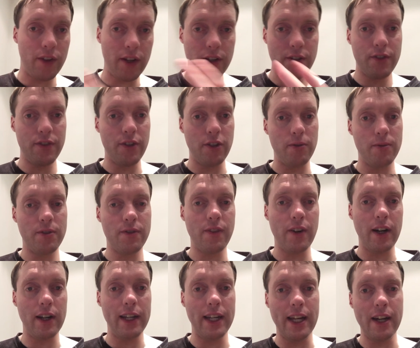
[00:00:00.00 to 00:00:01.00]
of those films
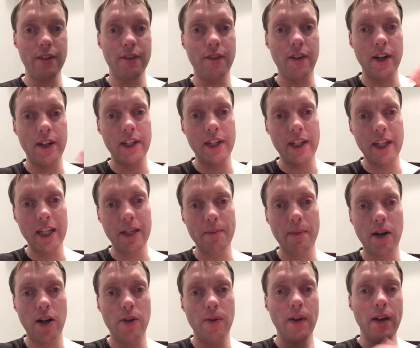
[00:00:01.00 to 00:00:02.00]
finally now, Finding
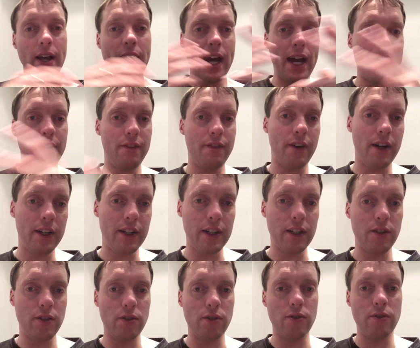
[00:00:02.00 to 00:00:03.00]
Nemo and
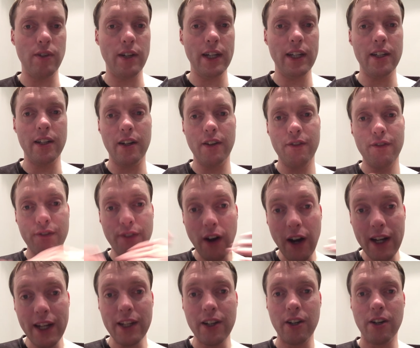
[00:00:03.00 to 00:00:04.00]
Finding Dory. I've
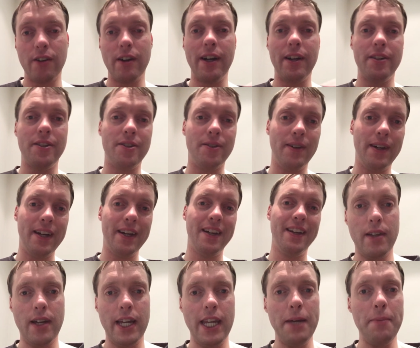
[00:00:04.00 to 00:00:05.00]
finally got around to it.
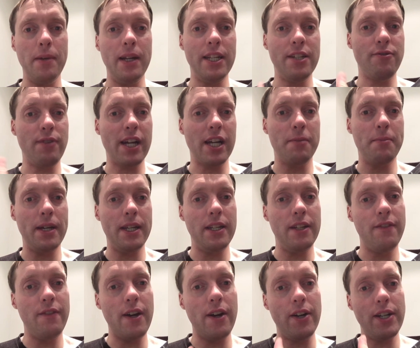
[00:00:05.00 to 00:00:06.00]
And Emily's
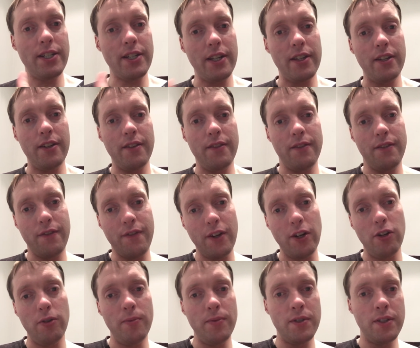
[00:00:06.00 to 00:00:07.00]
recommended various other
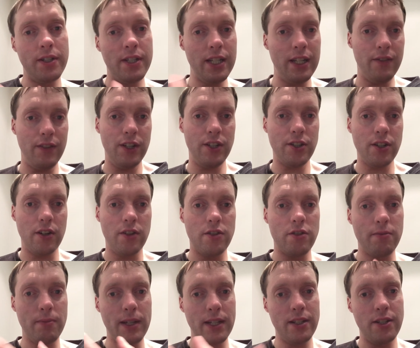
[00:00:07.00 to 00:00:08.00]
films and TV shows
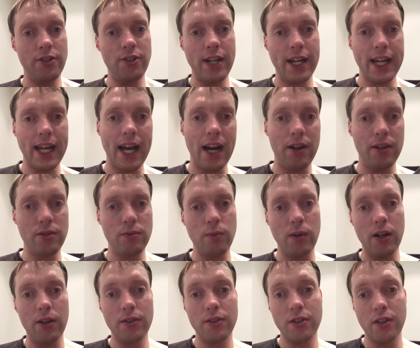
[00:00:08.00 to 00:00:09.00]
for me to check out as
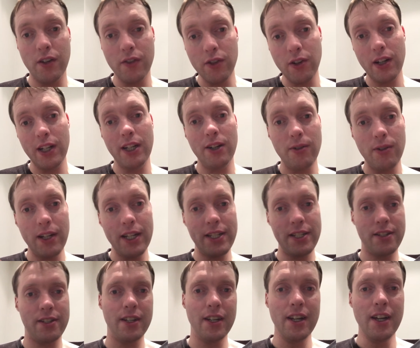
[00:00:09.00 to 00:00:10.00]
well. So I've got a little
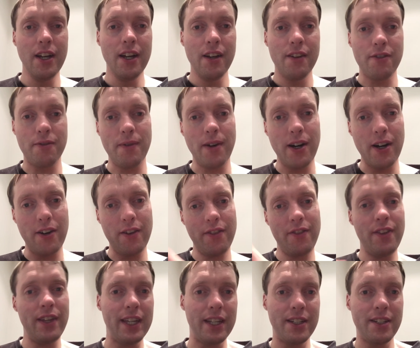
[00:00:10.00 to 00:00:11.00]
list from her of
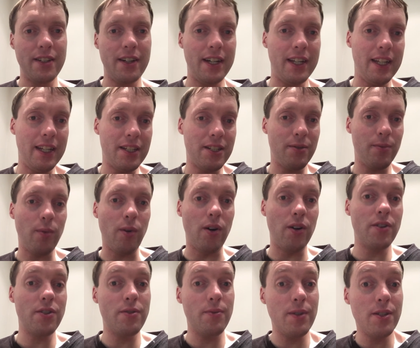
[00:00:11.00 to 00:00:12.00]
things I need to
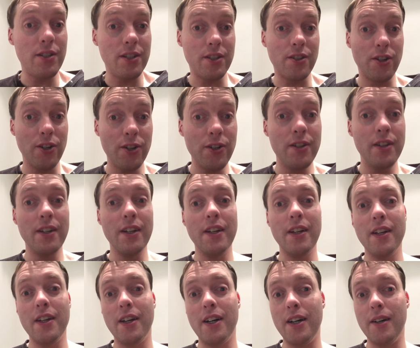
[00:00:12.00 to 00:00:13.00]
watch, which is good
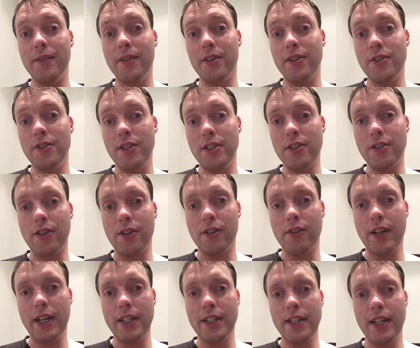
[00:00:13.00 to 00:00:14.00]
because she's got
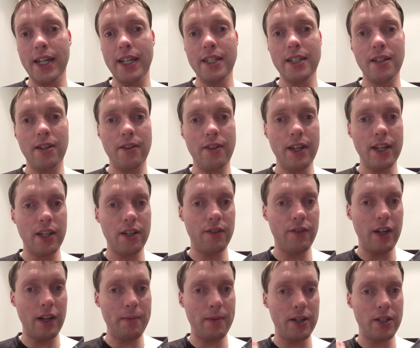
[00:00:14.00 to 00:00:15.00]
great taste. So thank you
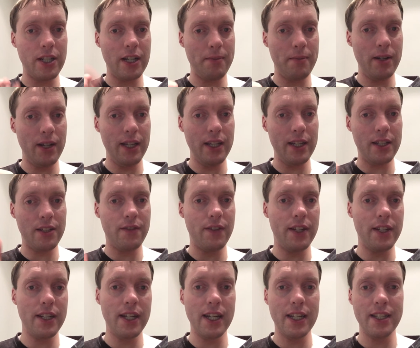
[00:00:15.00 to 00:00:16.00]
very much, Emily. That's
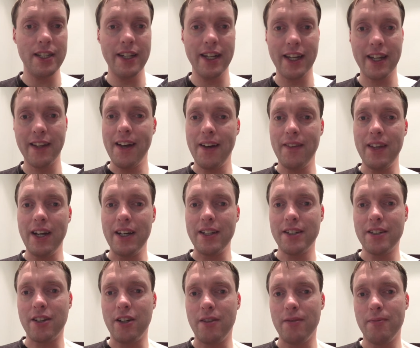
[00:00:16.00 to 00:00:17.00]
fantastic.
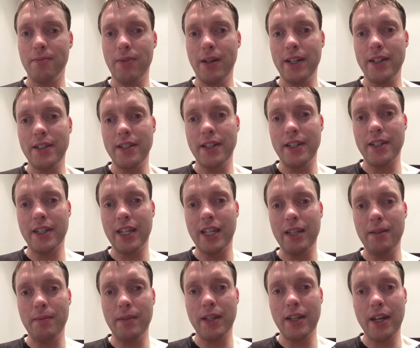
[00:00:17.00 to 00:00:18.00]
That's got plenty to
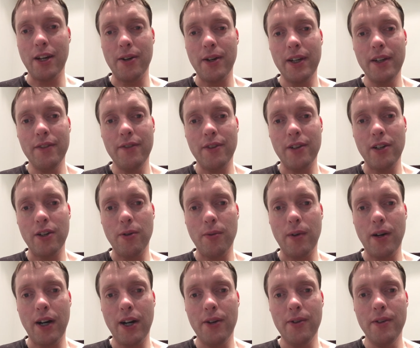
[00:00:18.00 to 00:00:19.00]
keep me going for a little
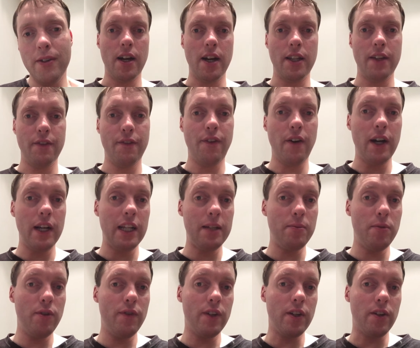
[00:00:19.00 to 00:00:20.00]
while. And then finally,
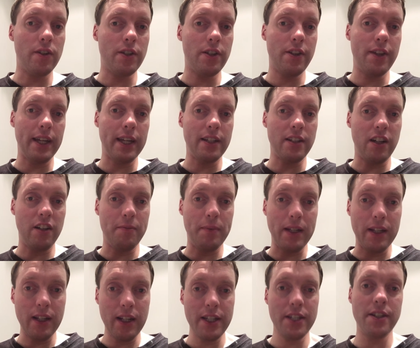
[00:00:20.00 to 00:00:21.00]
moving on to things I've
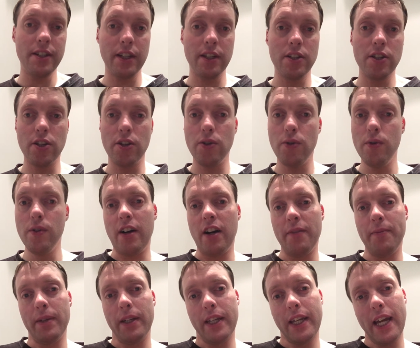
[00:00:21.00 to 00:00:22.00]
been listening to.
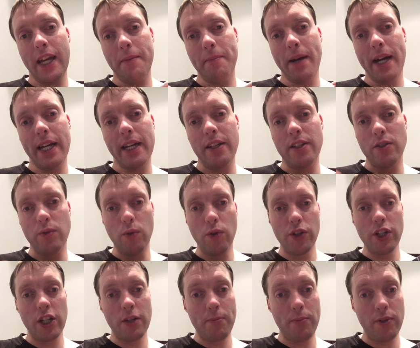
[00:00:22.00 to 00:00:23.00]
I've been getting back into
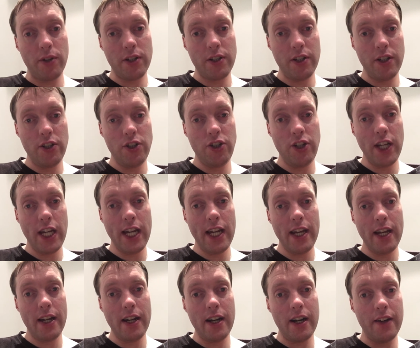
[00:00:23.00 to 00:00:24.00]
audiobooks this
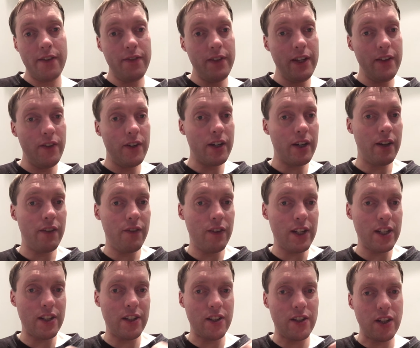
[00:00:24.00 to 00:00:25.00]
year. I've never kind of
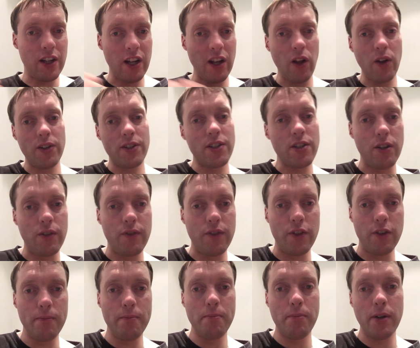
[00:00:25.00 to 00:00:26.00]
listened to lots of
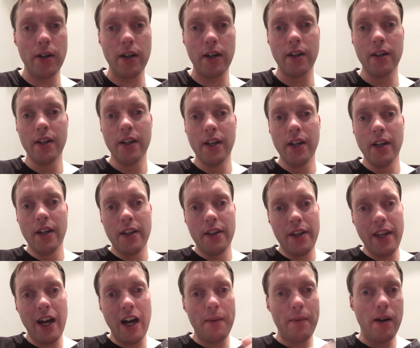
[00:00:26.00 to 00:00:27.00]
them, but
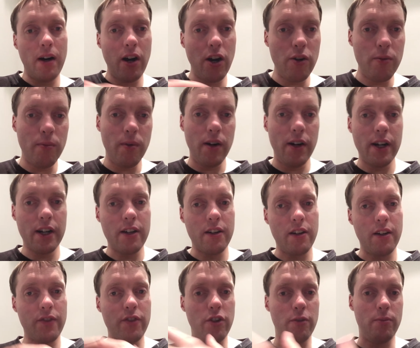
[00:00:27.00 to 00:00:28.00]
now I'm a home
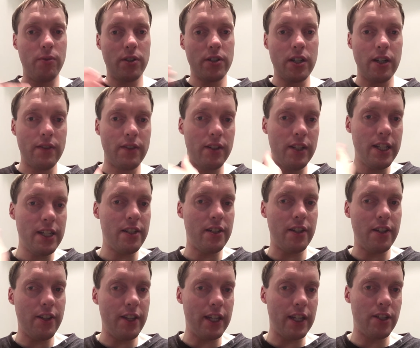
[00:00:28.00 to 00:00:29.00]
worker, I've got more time to listen
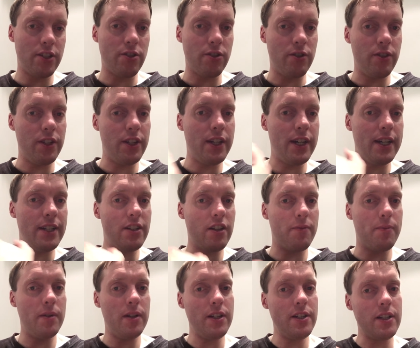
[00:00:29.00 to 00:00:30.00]
to things during the day. So
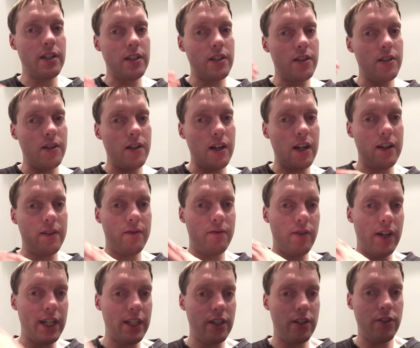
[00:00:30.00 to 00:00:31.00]
I've been listening to like
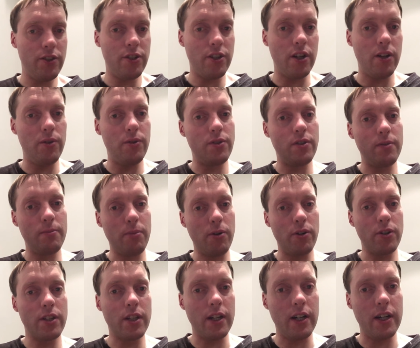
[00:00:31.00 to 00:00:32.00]
radio shows and
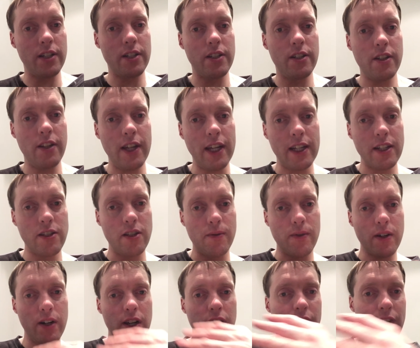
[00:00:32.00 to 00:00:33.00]
podcasts and things. So I'm
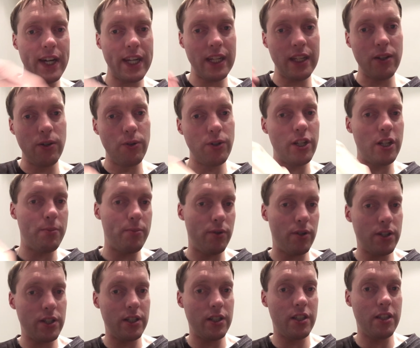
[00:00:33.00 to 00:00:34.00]
kind of adding
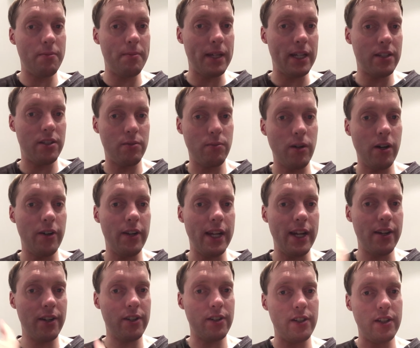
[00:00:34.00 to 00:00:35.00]
audiobooks into the mix as well
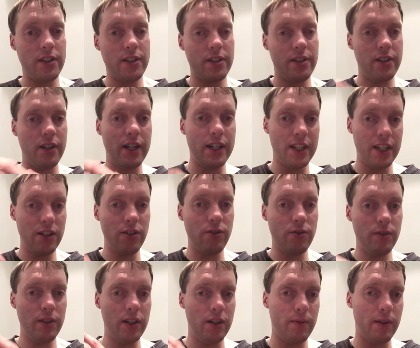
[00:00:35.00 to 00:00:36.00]
now, because it's ideal,
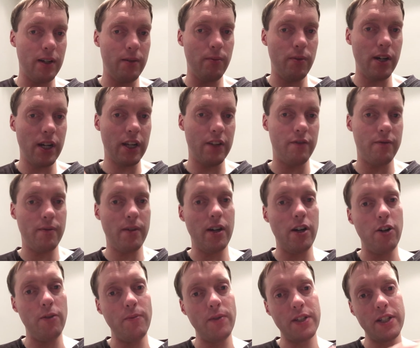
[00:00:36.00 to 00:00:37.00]
when I'm working from
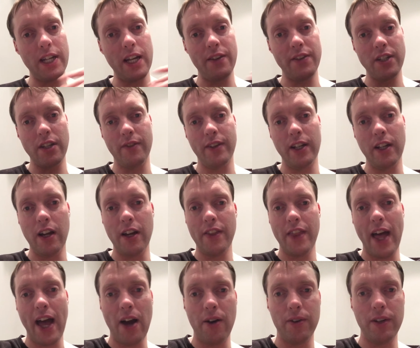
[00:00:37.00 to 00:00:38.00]
home, just to have something like
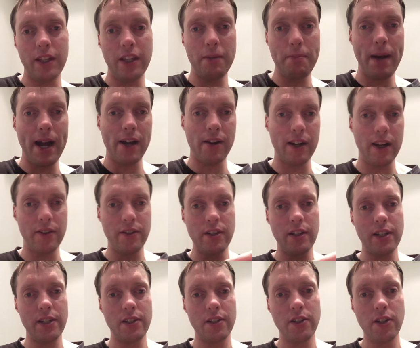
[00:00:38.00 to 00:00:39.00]
that on in the background
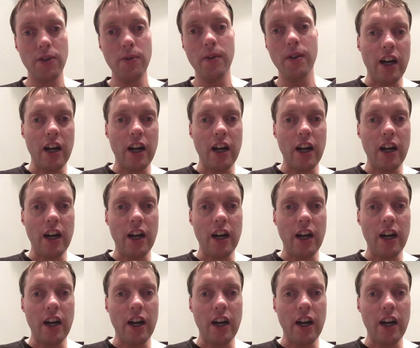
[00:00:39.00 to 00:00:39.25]
to listen to.